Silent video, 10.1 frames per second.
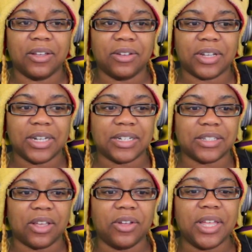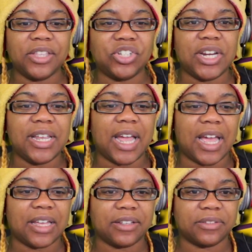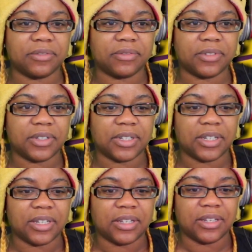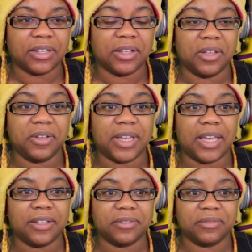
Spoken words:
Oh, goodness. Oh, yeah, the genie guy. Okay.